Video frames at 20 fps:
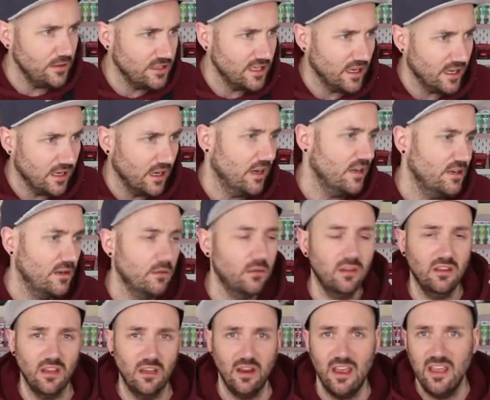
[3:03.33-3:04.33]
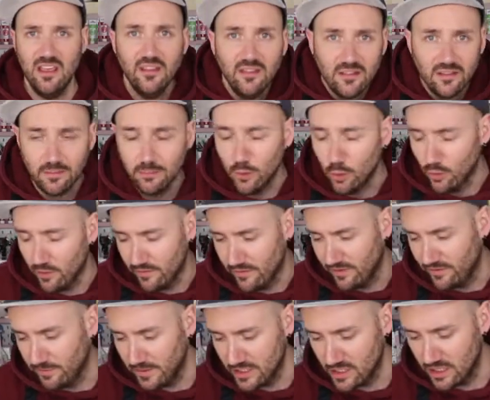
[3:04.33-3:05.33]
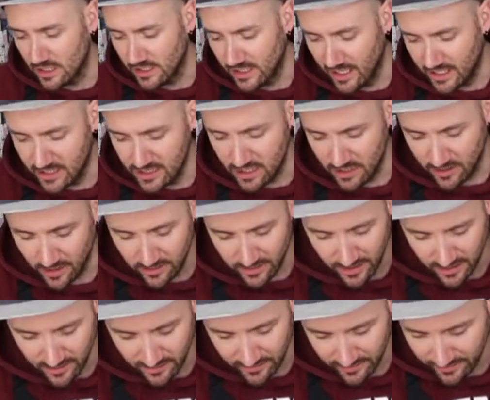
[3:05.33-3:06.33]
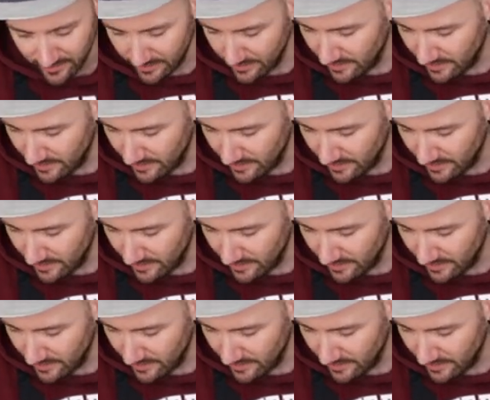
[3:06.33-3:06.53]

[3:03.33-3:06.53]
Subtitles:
day, I don't think there is more of a special occasion than this.